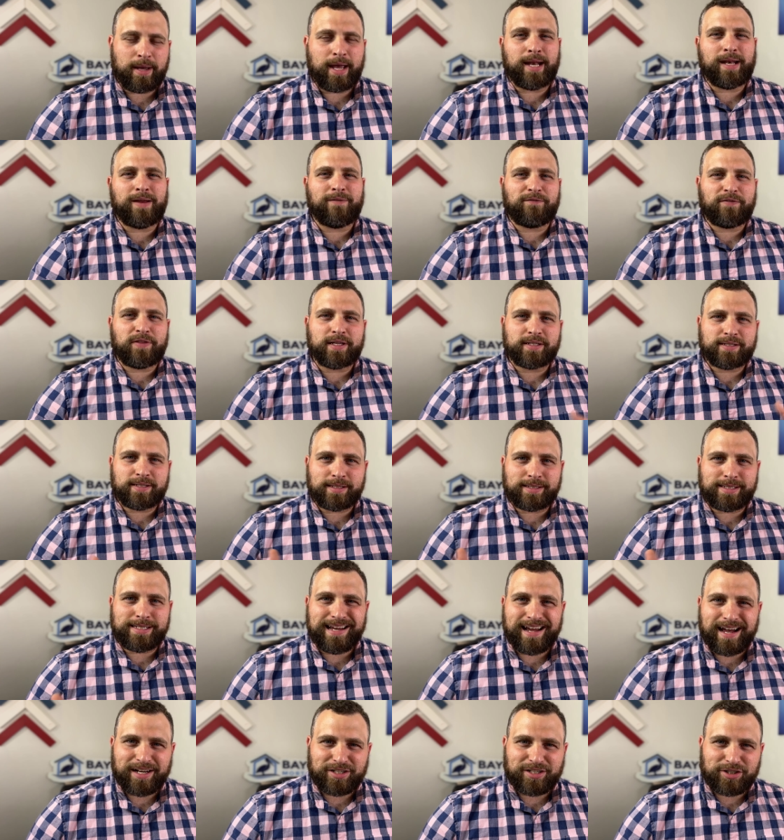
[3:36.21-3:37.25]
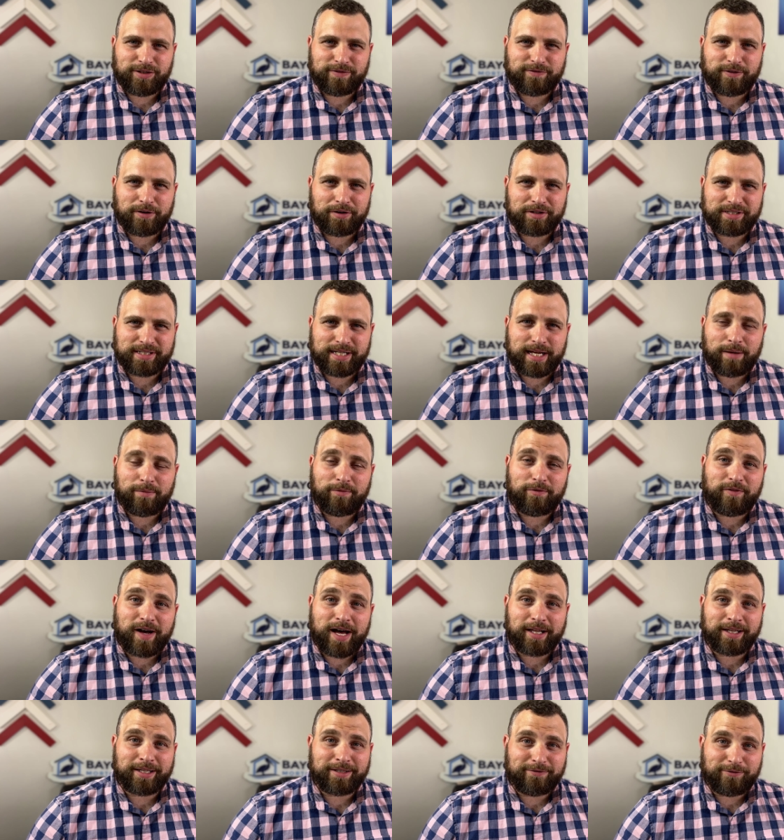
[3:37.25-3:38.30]
And if this is not your first time
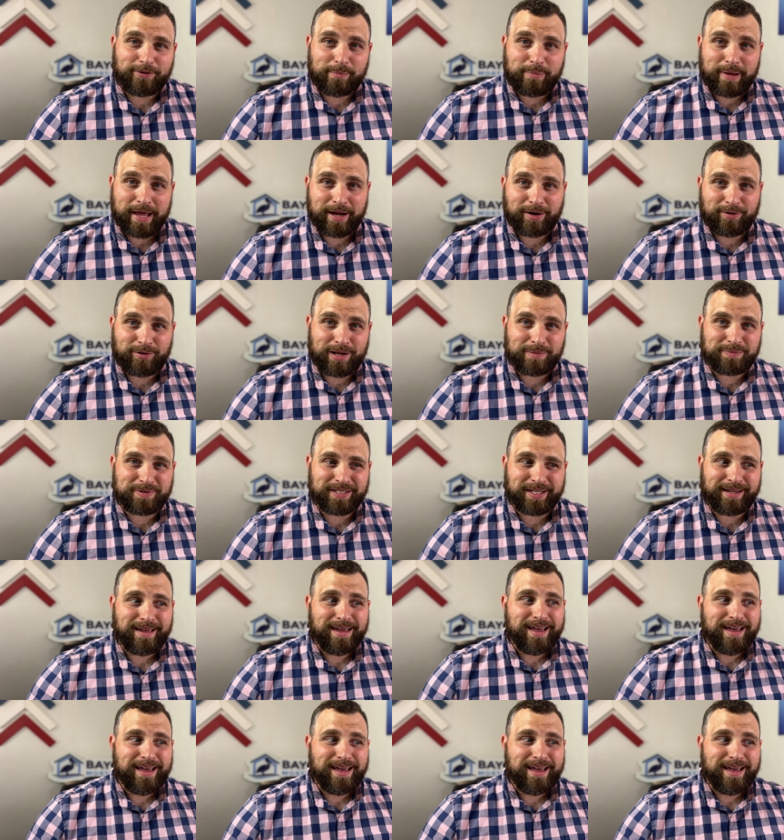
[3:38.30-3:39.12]
filing for bankruptcy,